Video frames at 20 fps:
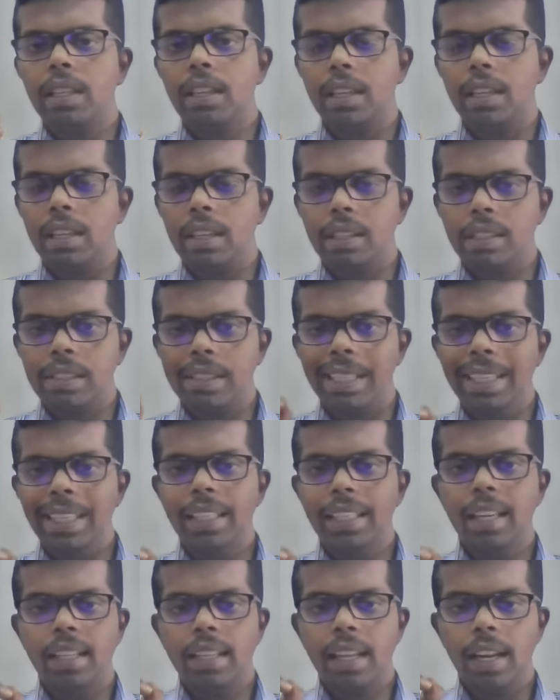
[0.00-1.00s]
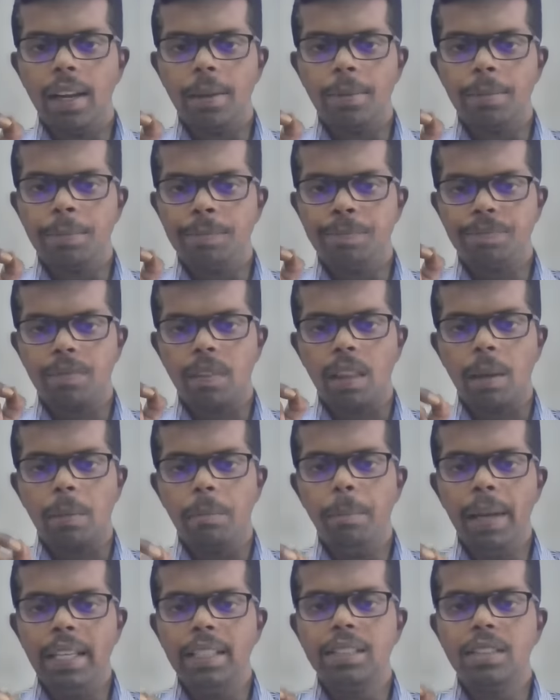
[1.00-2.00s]
see that
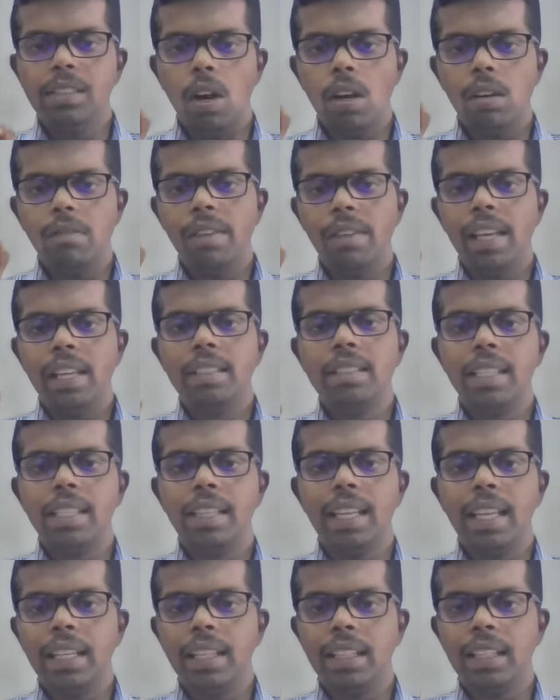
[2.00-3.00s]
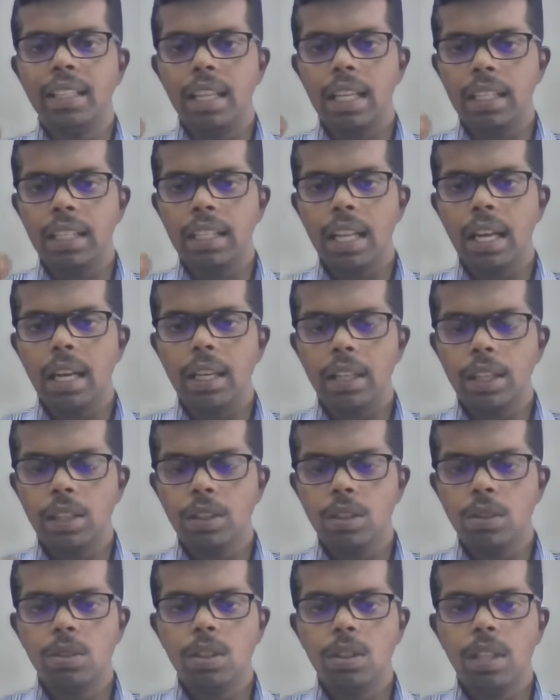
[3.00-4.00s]
bee is always sitting
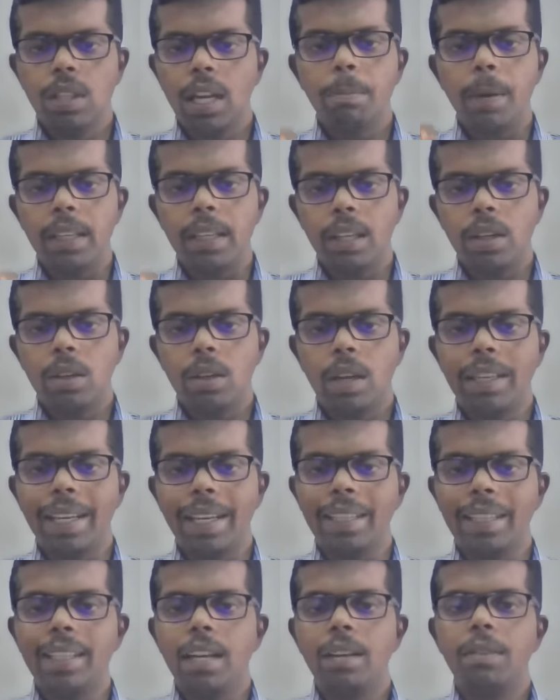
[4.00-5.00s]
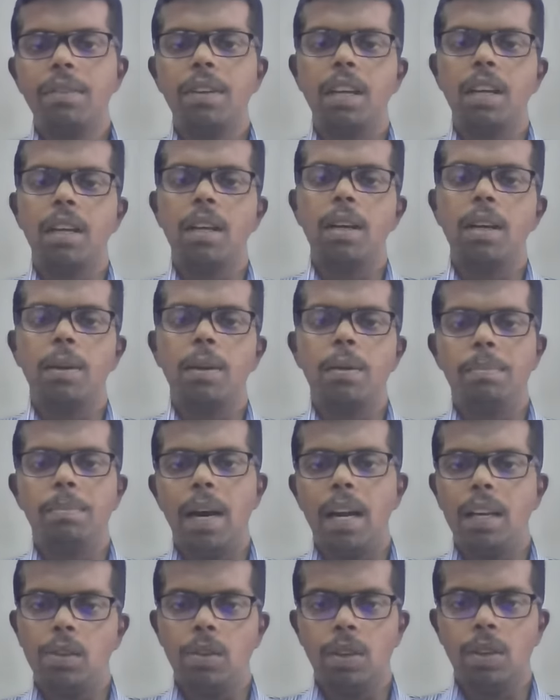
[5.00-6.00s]
into that particular nectar
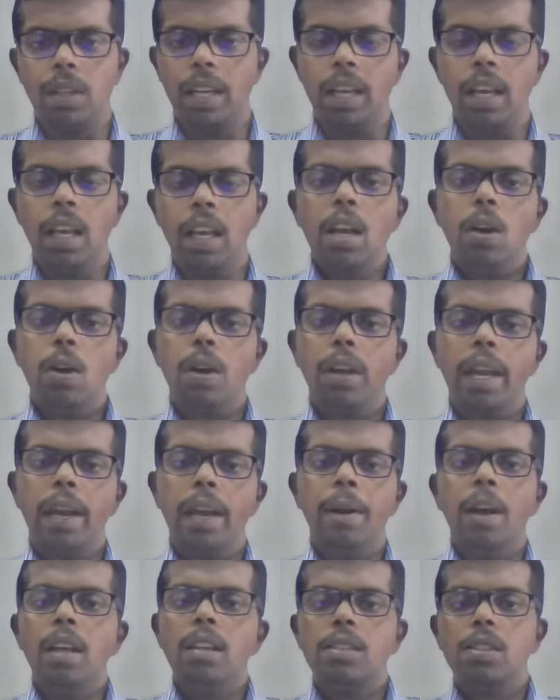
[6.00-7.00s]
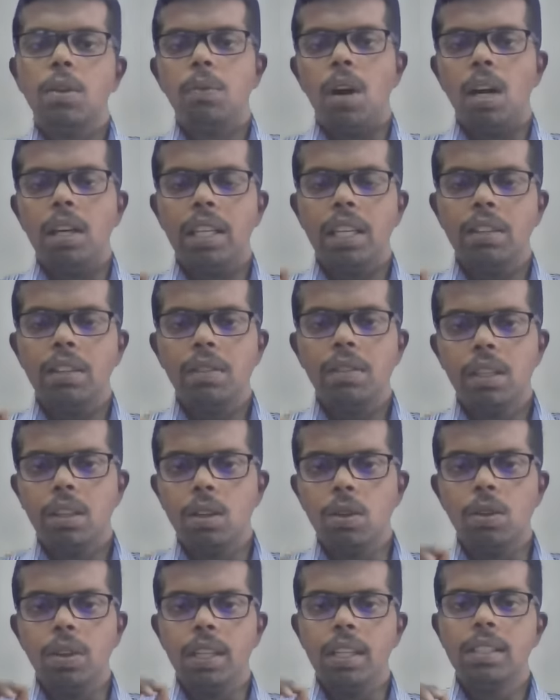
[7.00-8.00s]
part only. Okay, so what it will
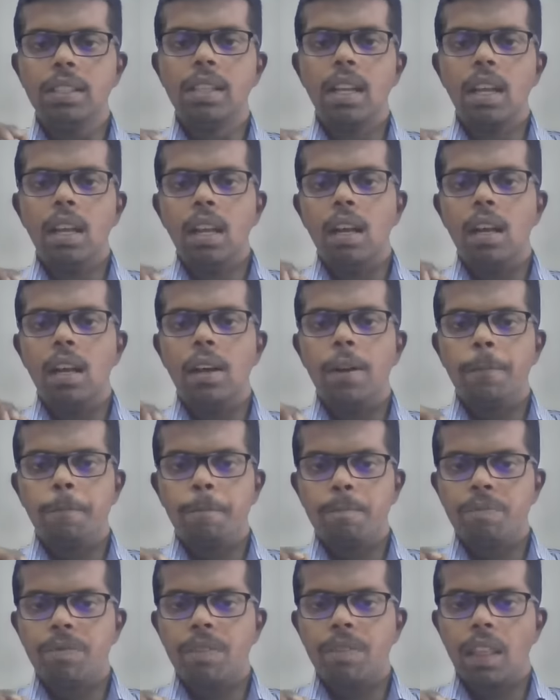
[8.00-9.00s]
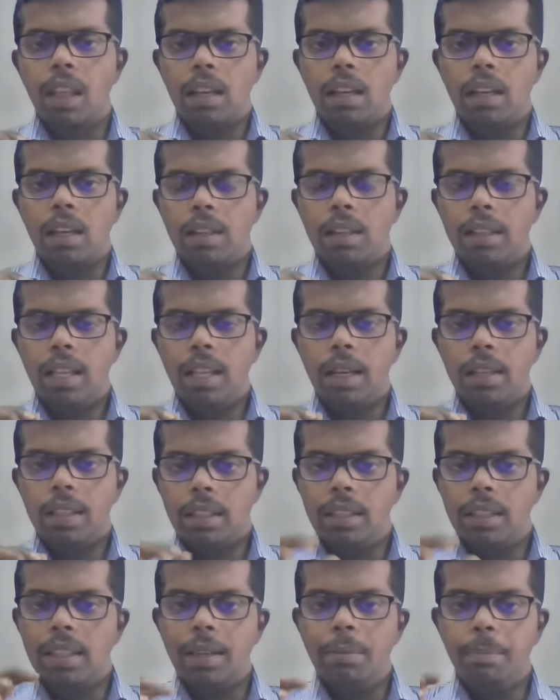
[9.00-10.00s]
do is,
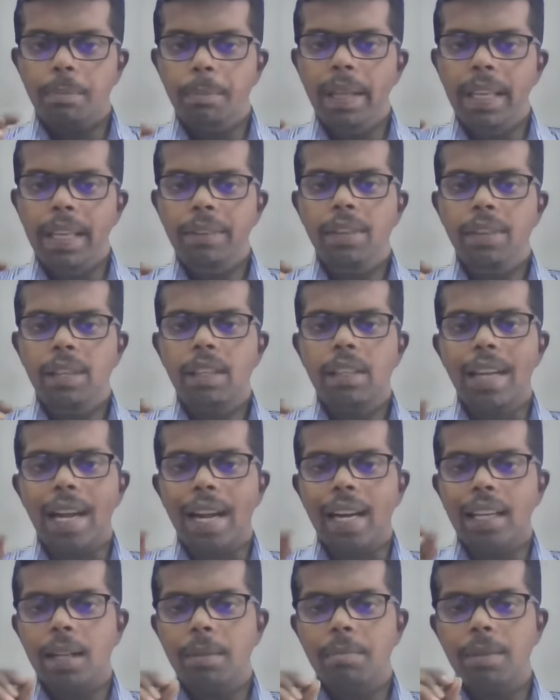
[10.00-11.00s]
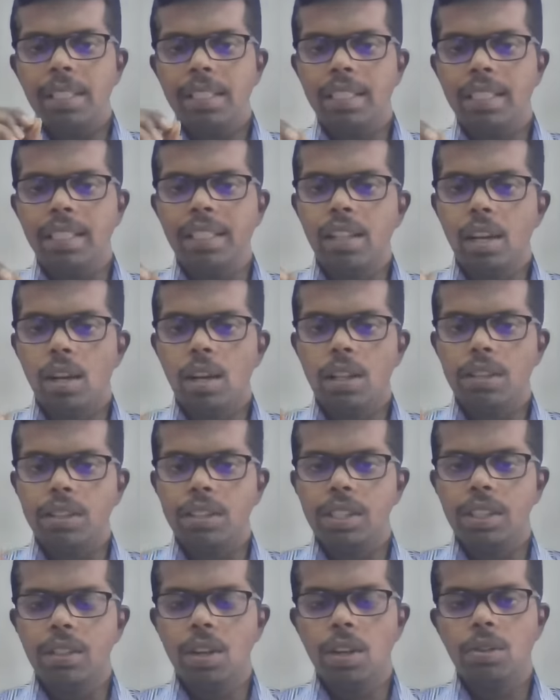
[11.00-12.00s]
that bee will randomly sit
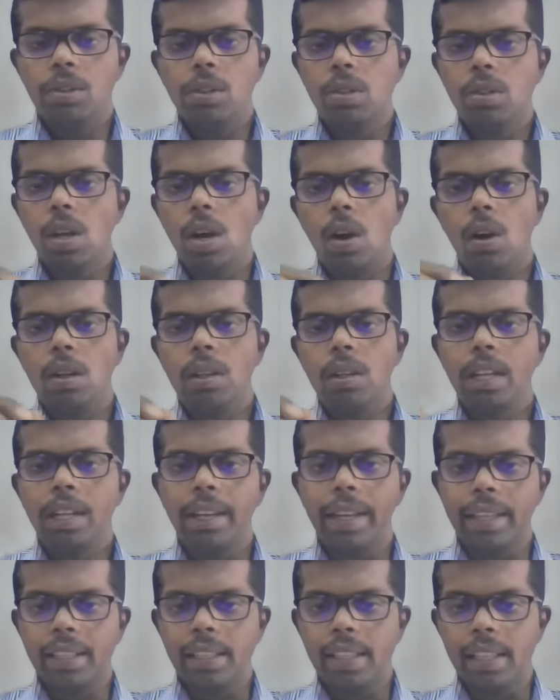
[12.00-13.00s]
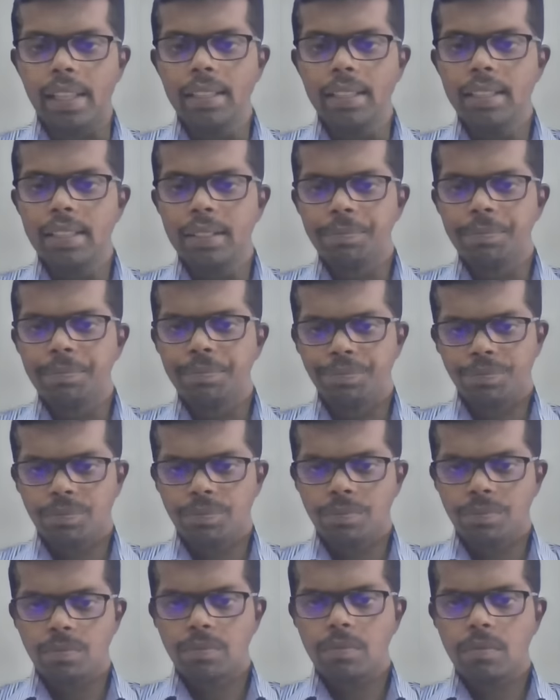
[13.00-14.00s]
on to all the nectars.
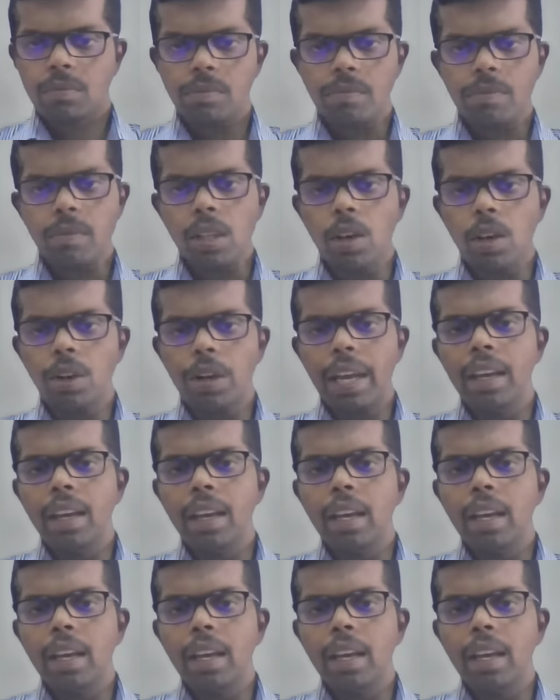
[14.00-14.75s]
Okay,